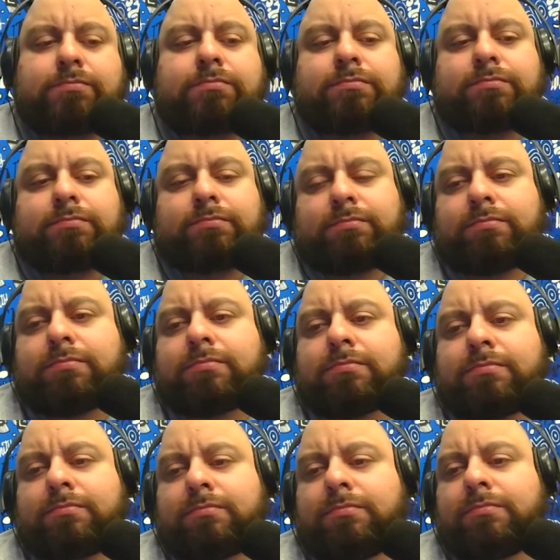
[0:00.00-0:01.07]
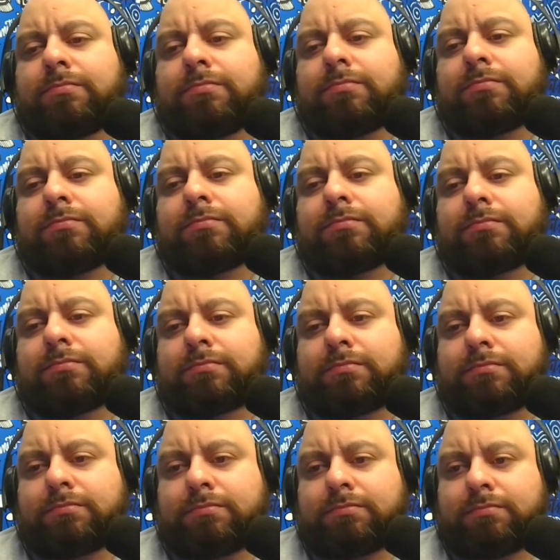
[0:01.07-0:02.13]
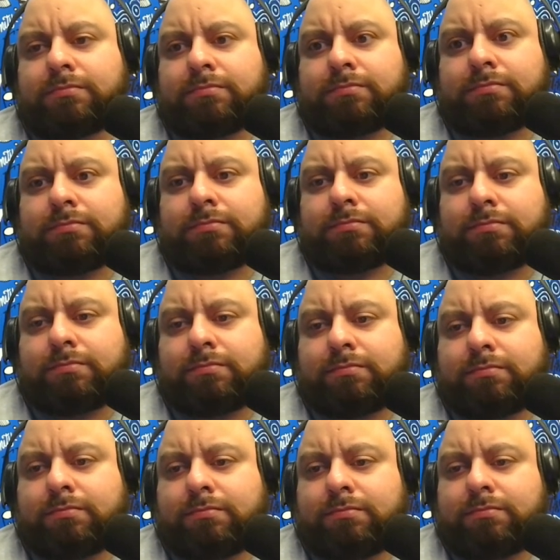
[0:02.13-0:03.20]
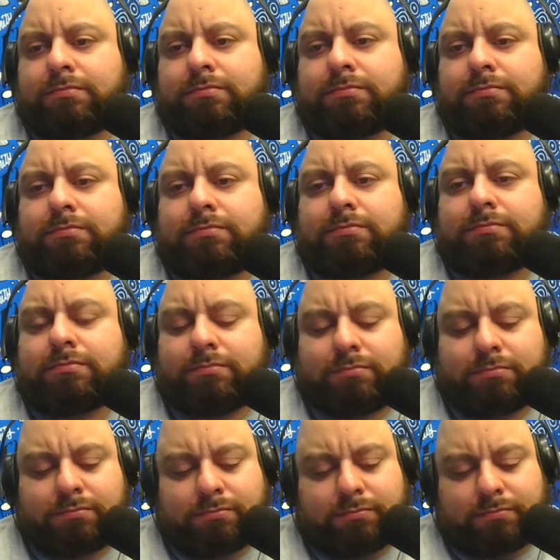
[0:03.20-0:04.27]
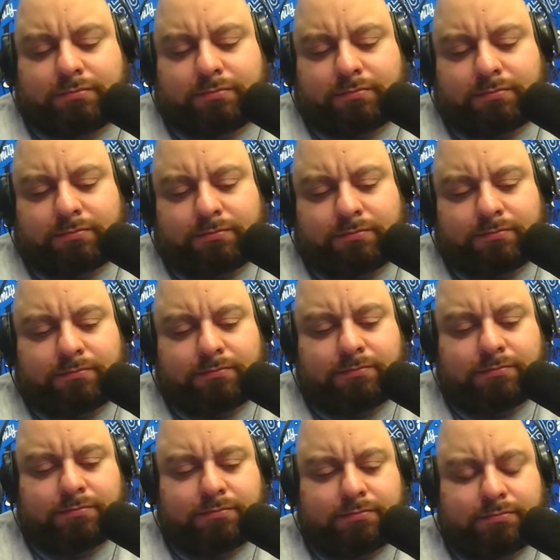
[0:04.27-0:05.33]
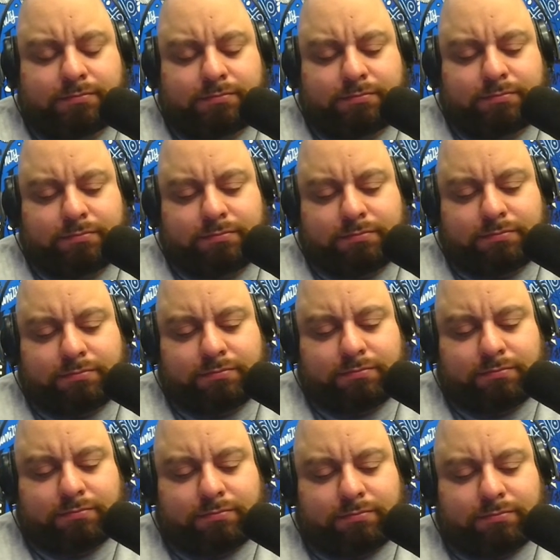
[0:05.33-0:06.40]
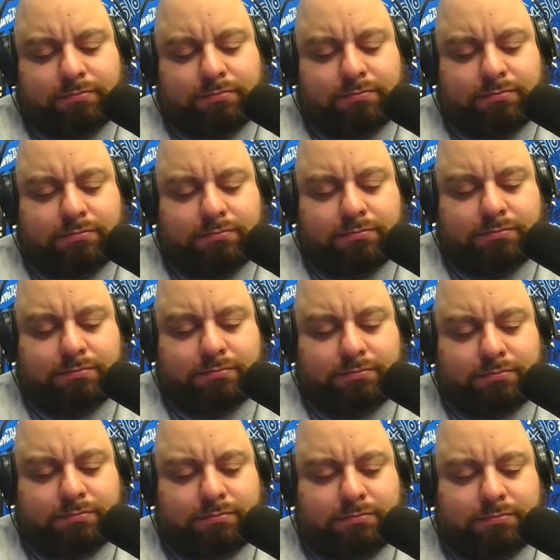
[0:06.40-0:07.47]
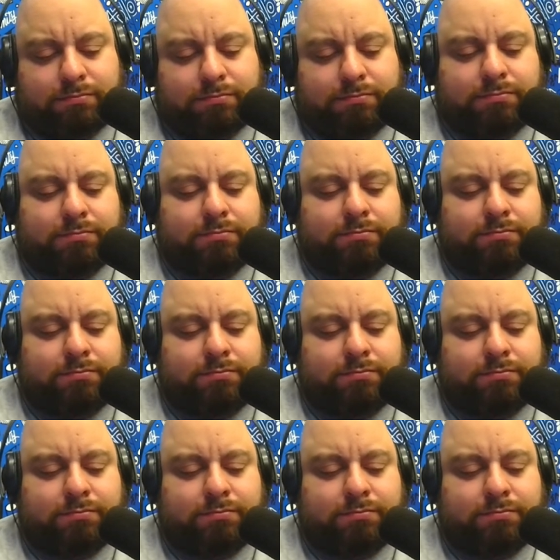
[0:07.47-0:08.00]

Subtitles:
(silent)